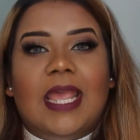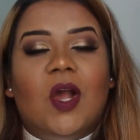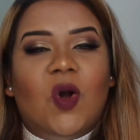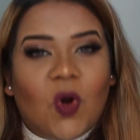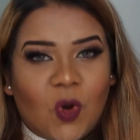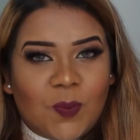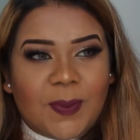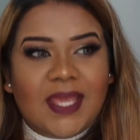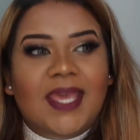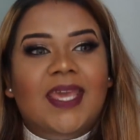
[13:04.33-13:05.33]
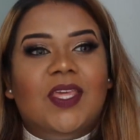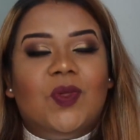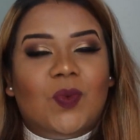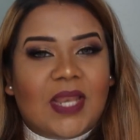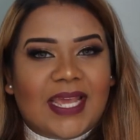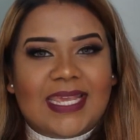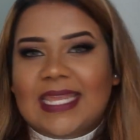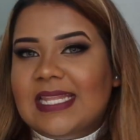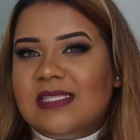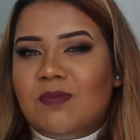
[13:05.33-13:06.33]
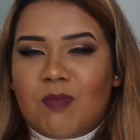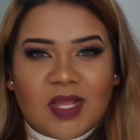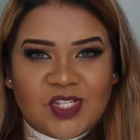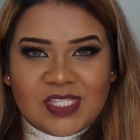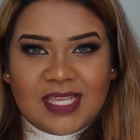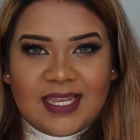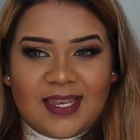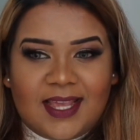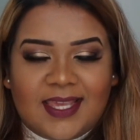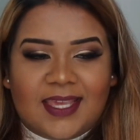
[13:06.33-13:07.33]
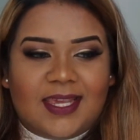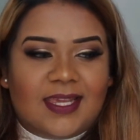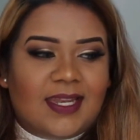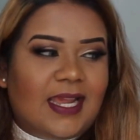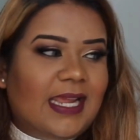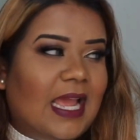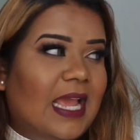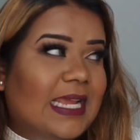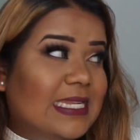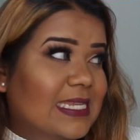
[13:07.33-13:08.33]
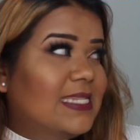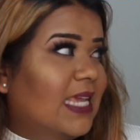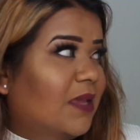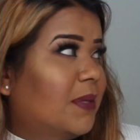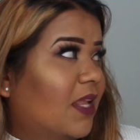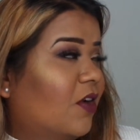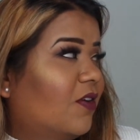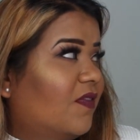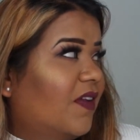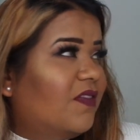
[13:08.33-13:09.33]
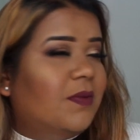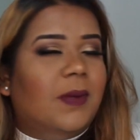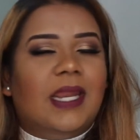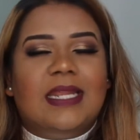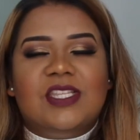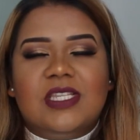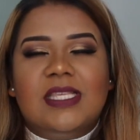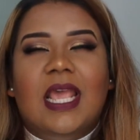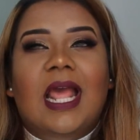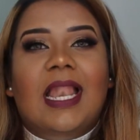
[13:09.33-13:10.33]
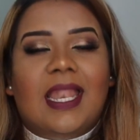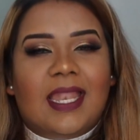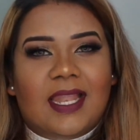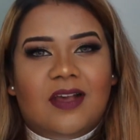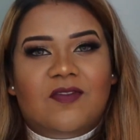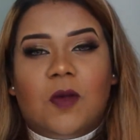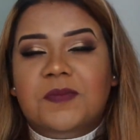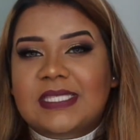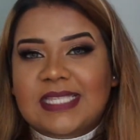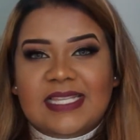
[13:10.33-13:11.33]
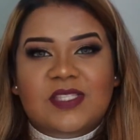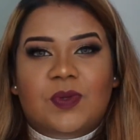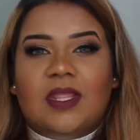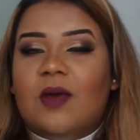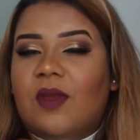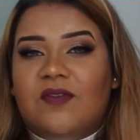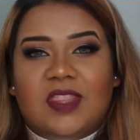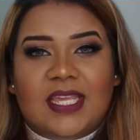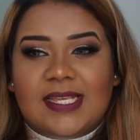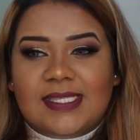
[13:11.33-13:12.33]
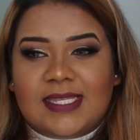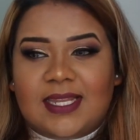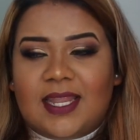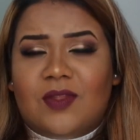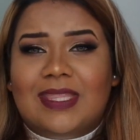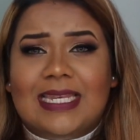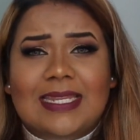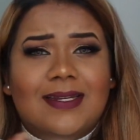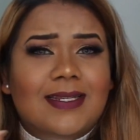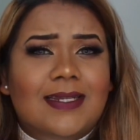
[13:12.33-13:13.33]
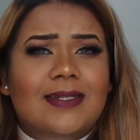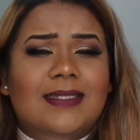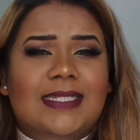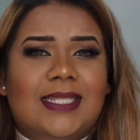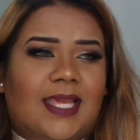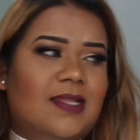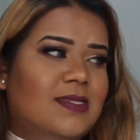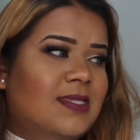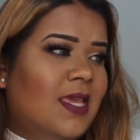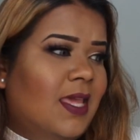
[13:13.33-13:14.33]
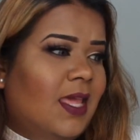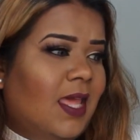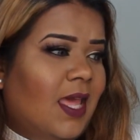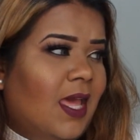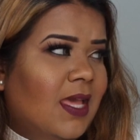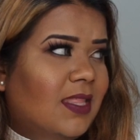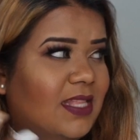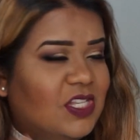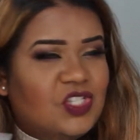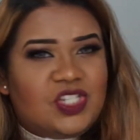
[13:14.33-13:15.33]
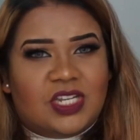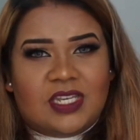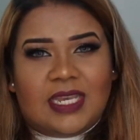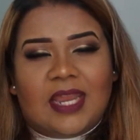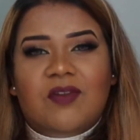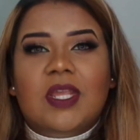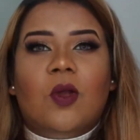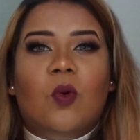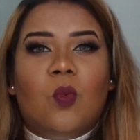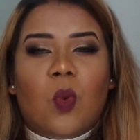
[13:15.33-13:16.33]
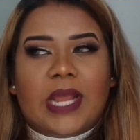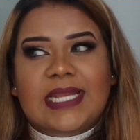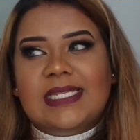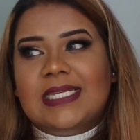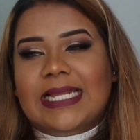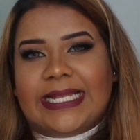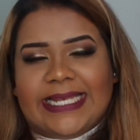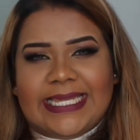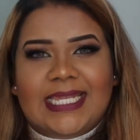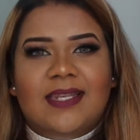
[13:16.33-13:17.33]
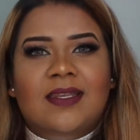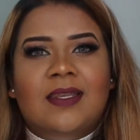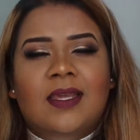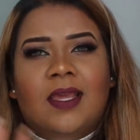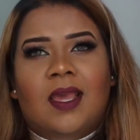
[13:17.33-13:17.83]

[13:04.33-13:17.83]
I hope you like it as much as I like it. It did take me a lot of effort, but I just obsessed with how everything has turned out. The little details, the generic white clean